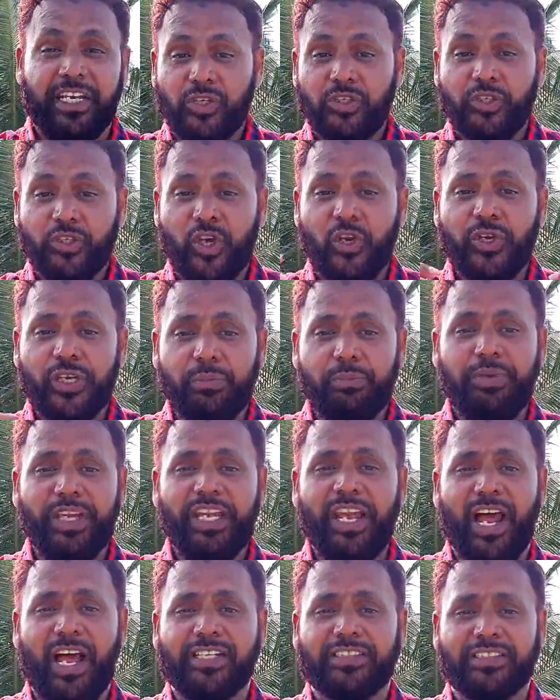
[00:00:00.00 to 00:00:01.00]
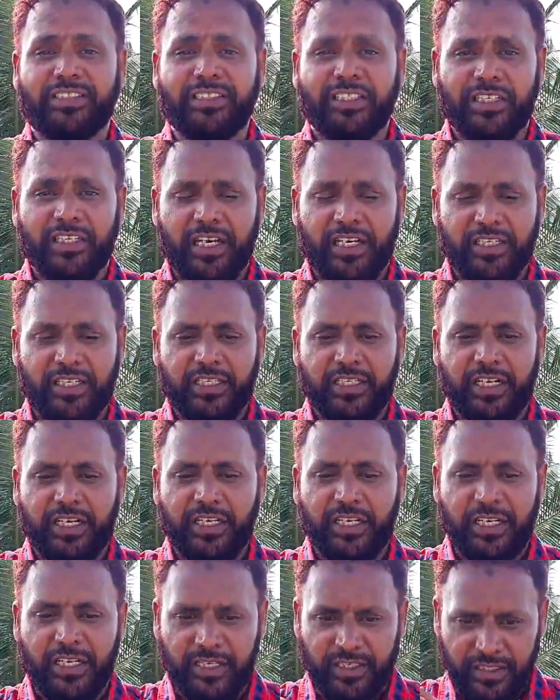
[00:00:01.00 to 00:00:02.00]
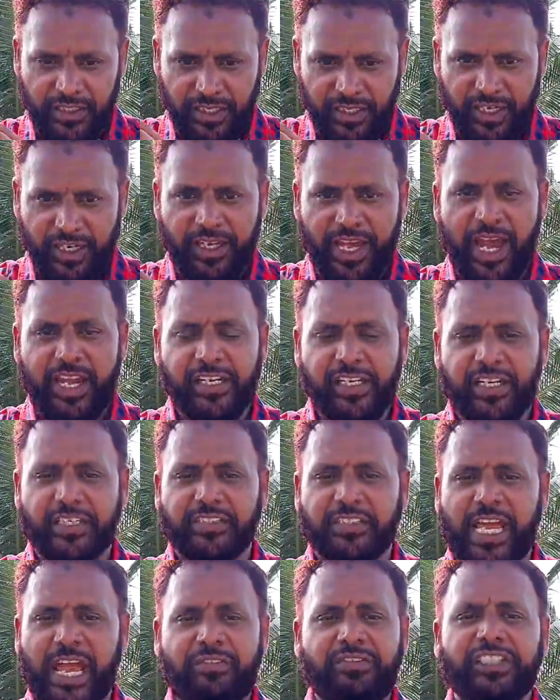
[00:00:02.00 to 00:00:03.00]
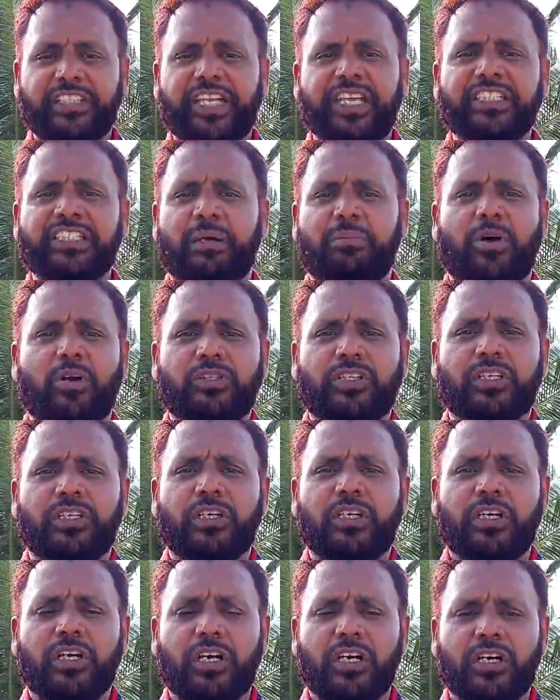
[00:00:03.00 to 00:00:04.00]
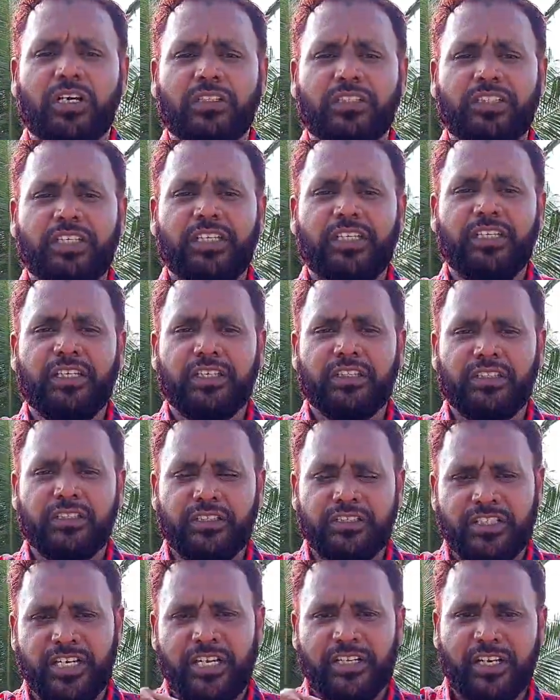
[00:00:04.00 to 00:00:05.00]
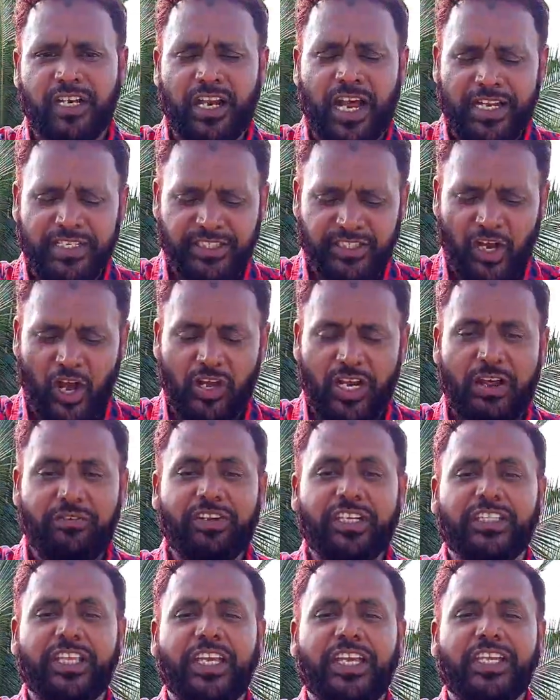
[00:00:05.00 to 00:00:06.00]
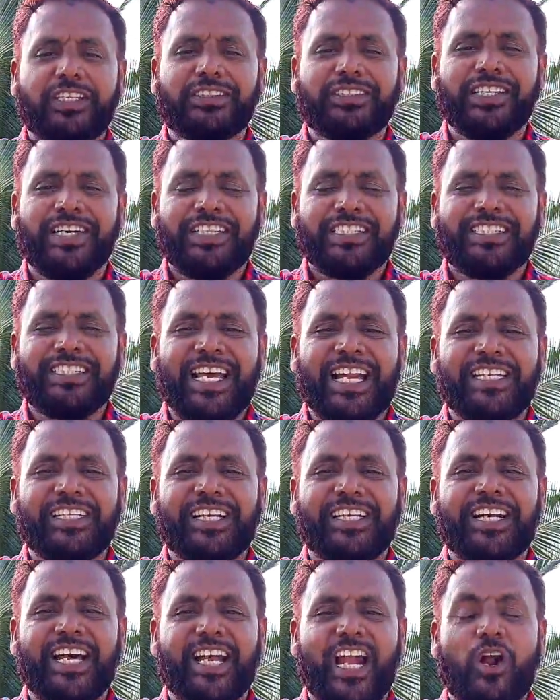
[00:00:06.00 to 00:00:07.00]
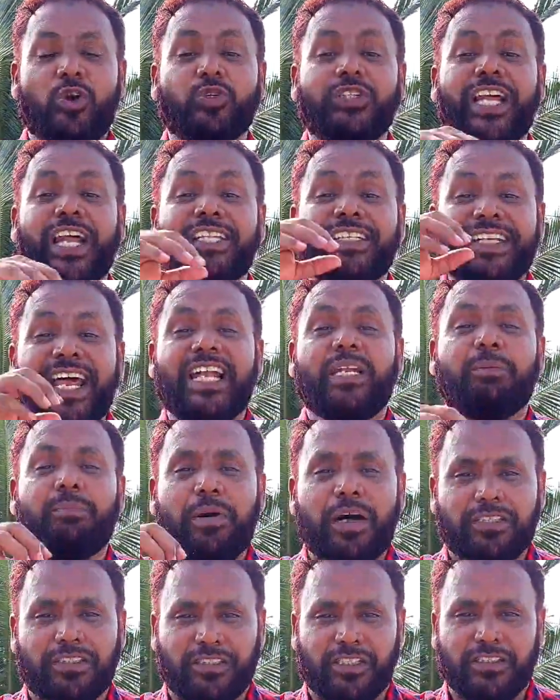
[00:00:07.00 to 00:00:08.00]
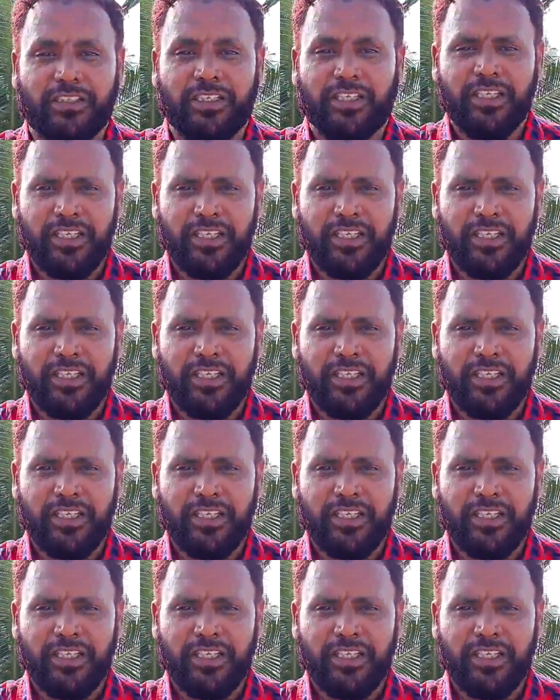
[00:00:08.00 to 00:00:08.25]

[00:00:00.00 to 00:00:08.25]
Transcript: You know in miras, in the inheritance, everything is about the centralized, or everything is centered around that dead person.